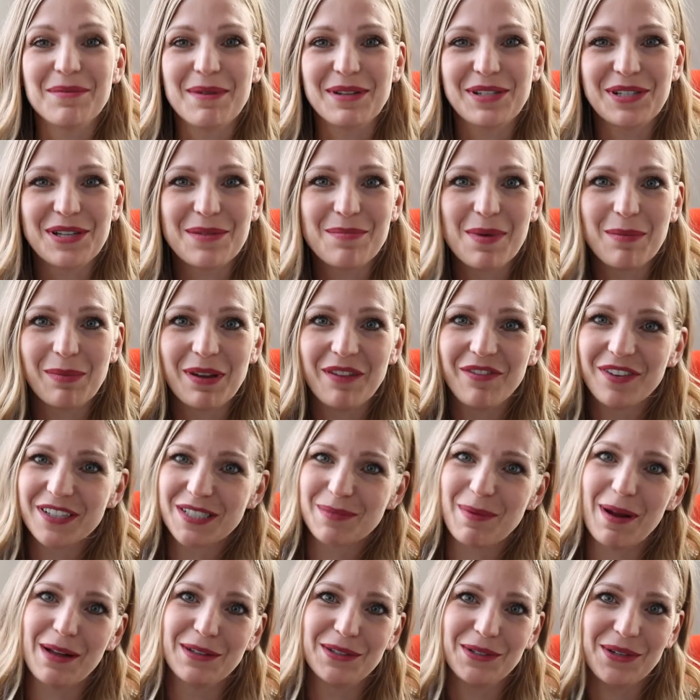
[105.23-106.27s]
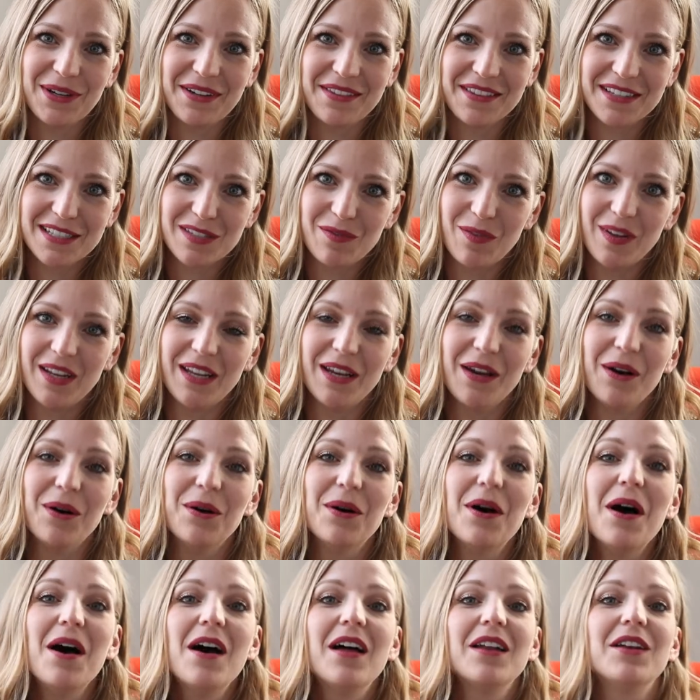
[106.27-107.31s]
so much to Biiby for sponsoring this video.
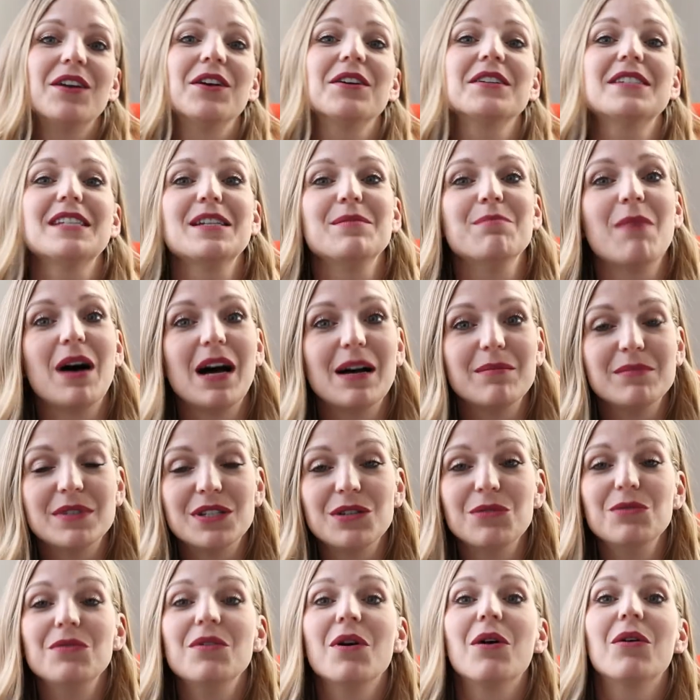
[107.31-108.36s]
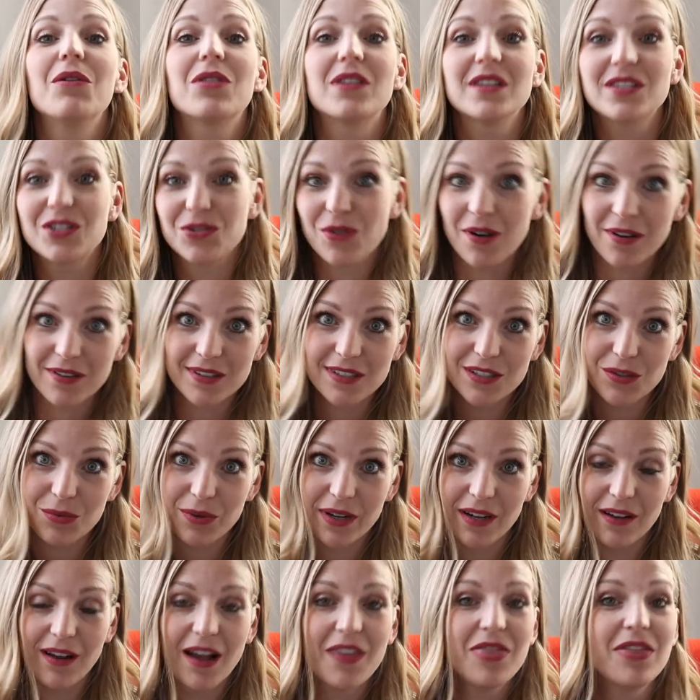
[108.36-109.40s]
Nursing moms, you know the struggle is
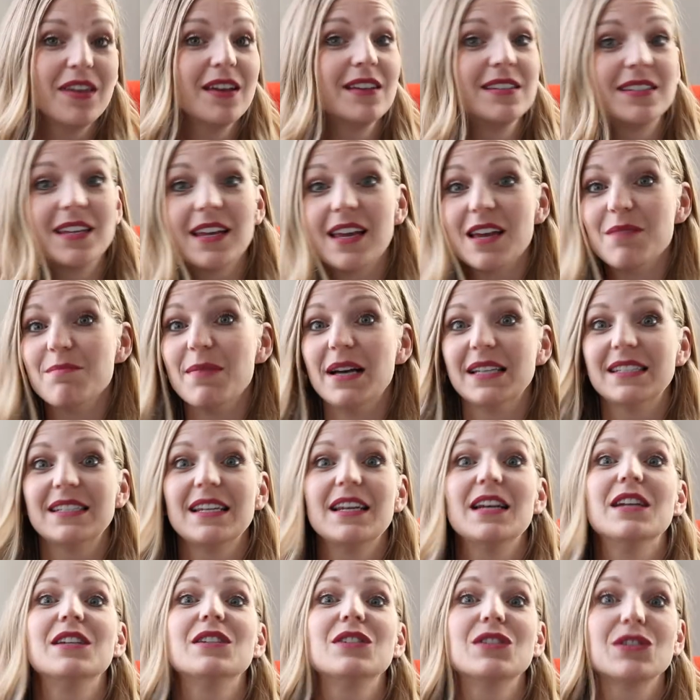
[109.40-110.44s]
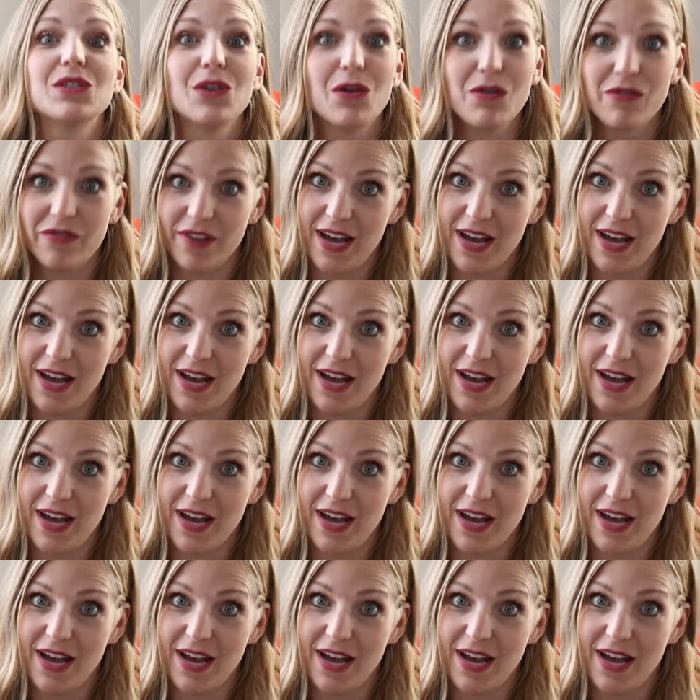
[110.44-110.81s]
real and things can get messy so